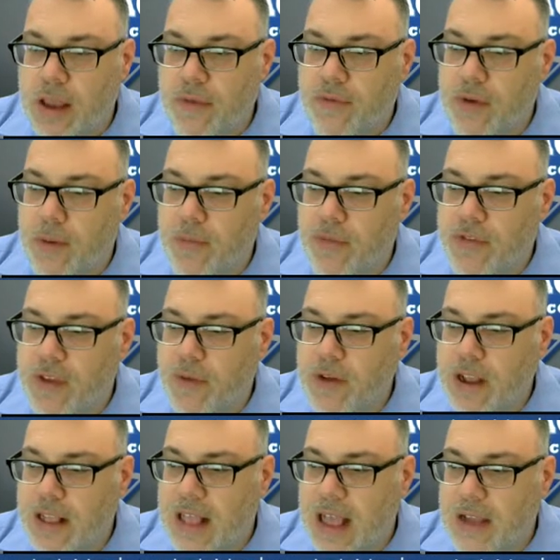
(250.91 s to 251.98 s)
It's running from
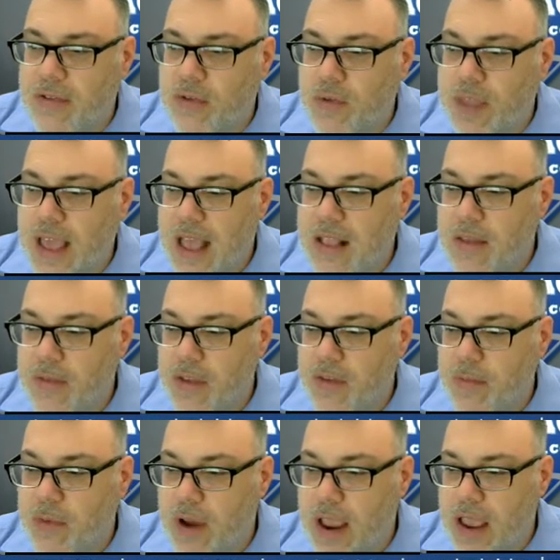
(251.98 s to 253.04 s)
7 o'clock through the end of